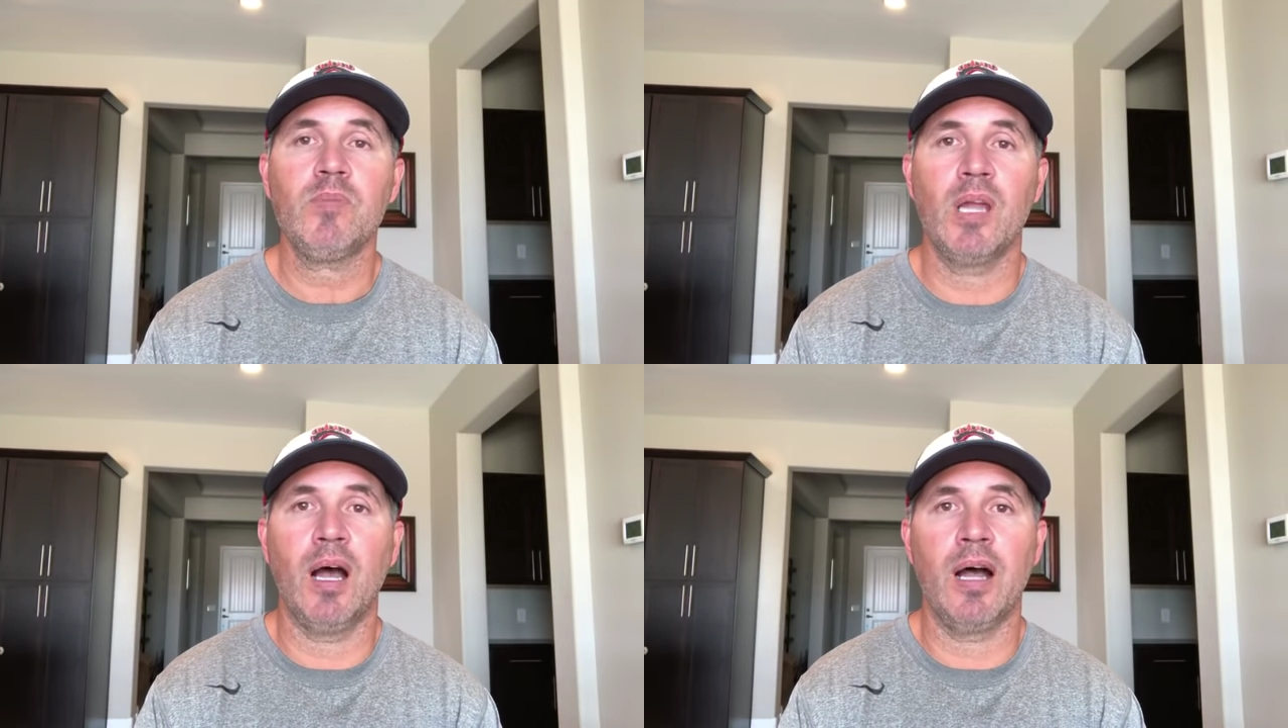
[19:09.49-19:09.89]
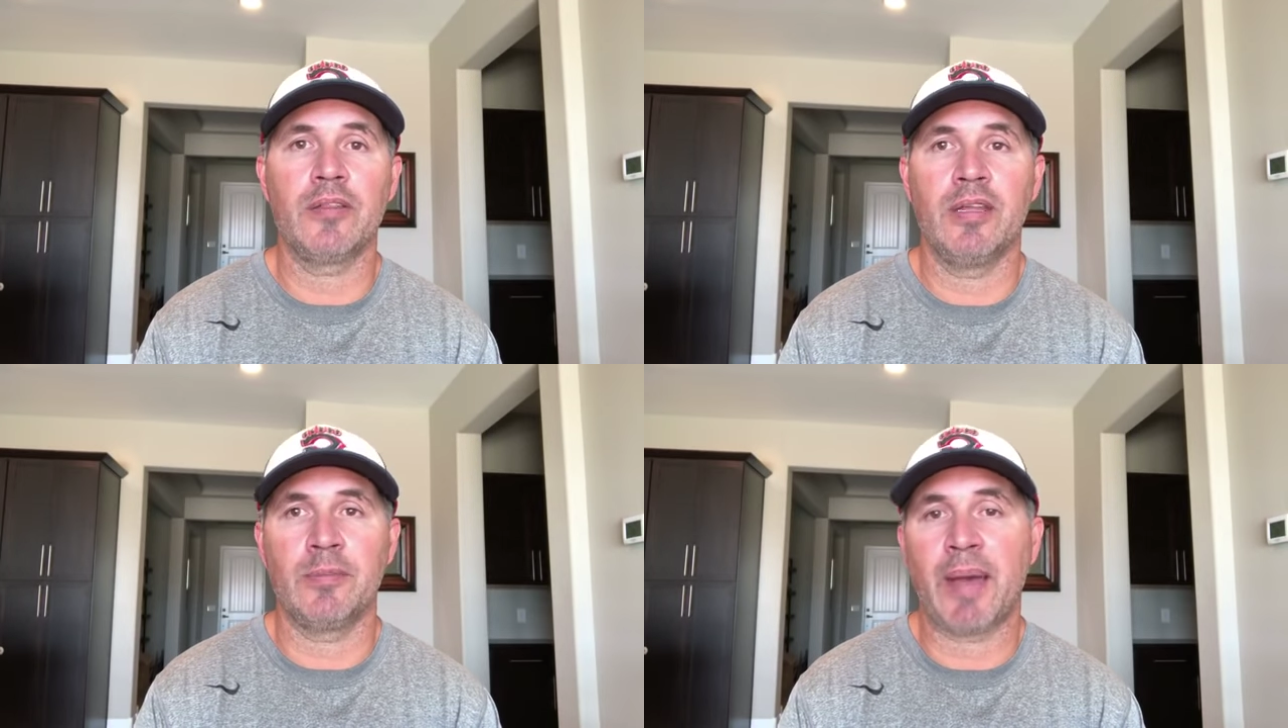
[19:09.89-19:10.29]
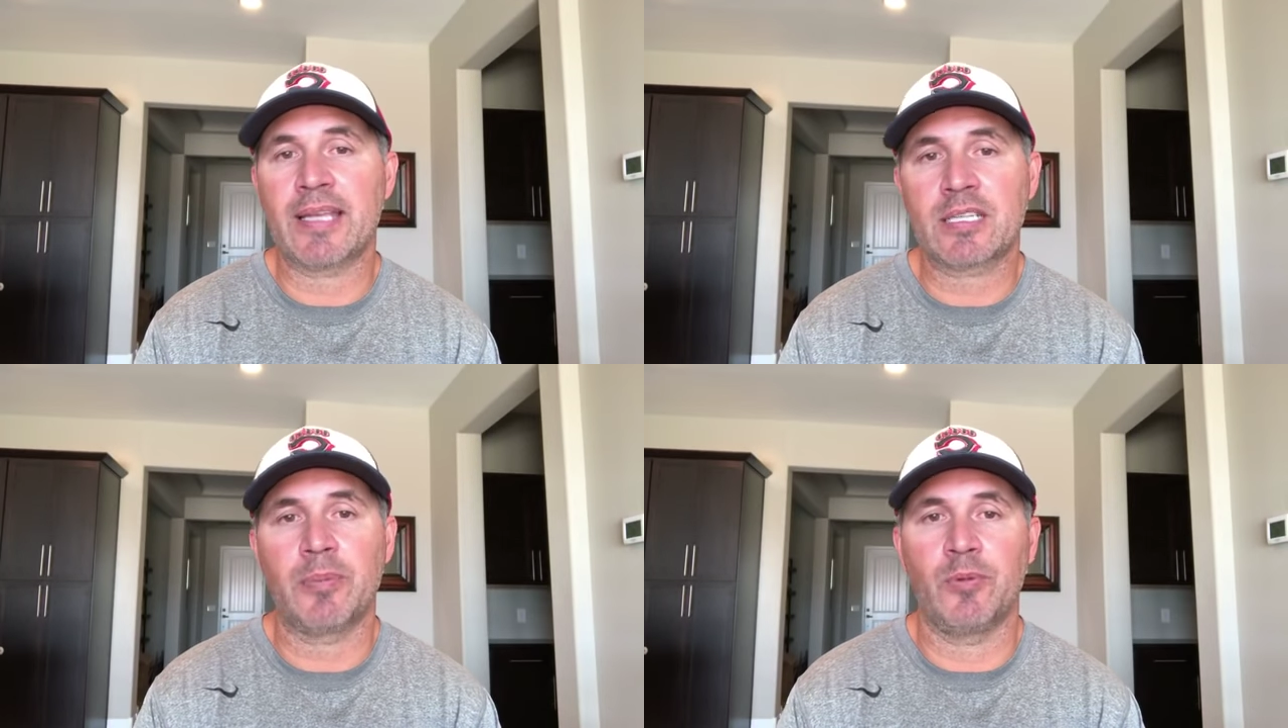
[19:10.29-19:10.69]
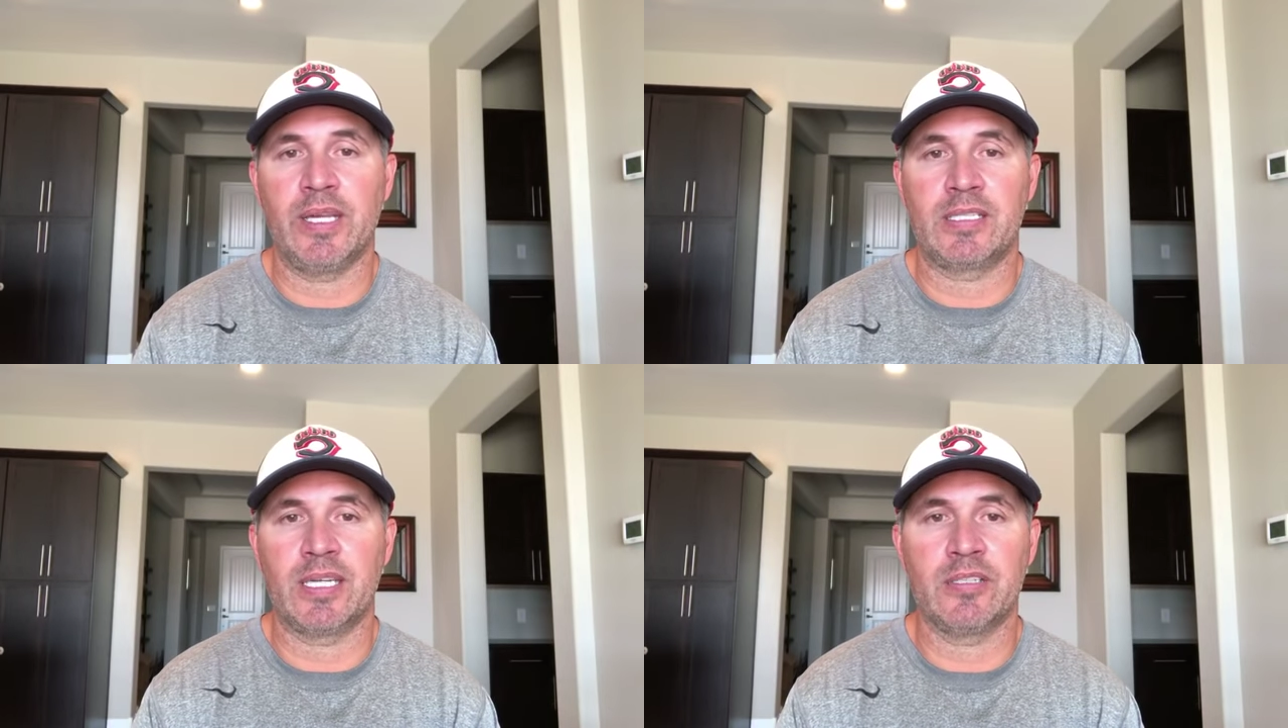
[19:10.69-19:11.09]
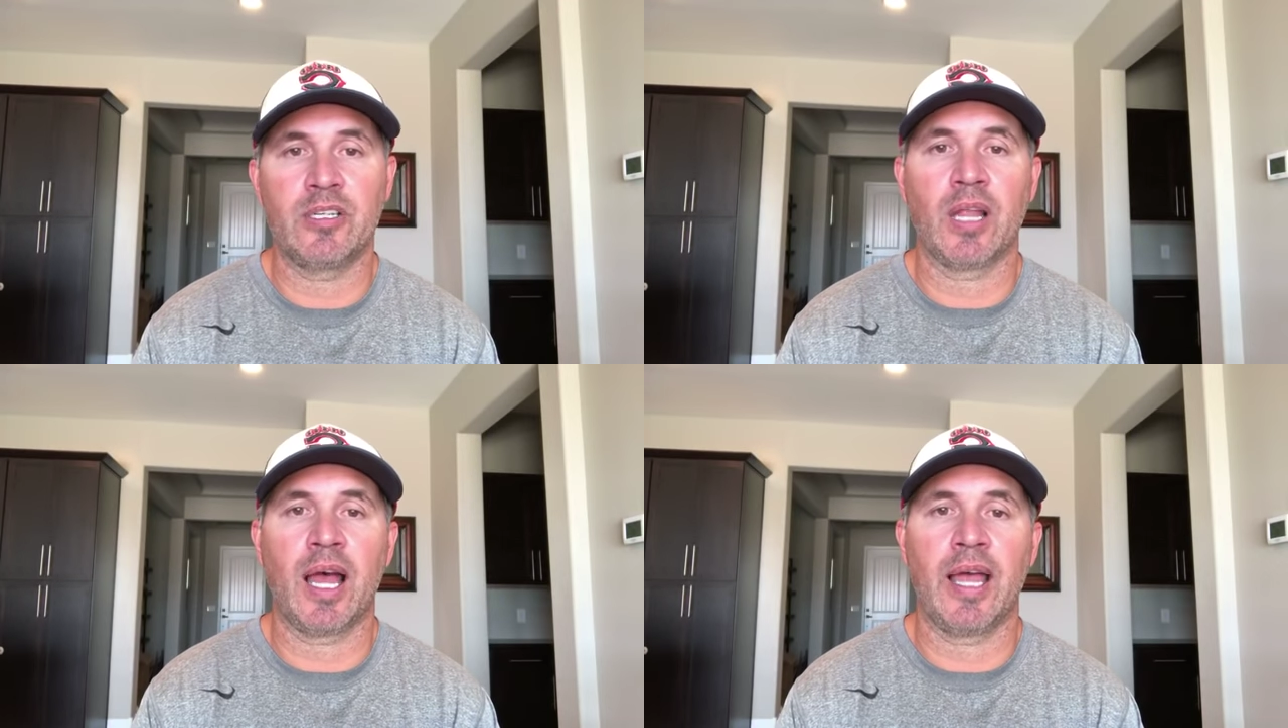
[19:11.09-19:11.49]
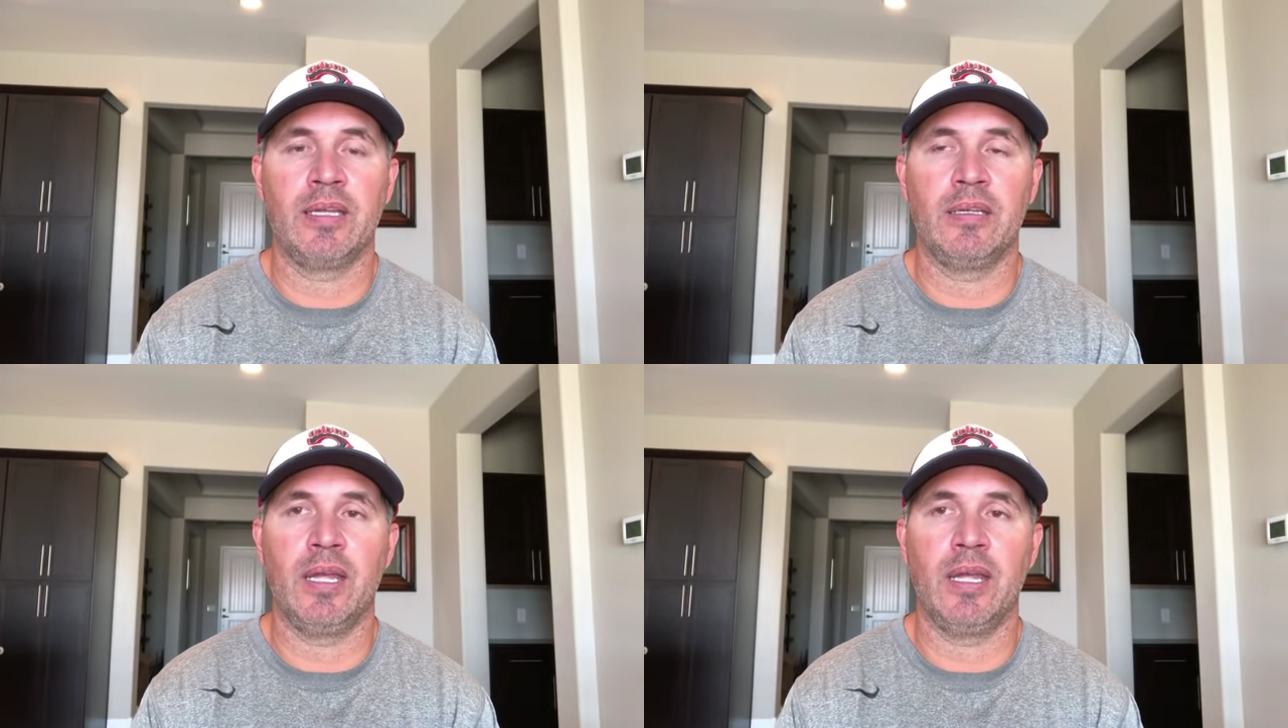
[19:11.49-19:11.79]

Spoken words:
in the past couple of weeks into July,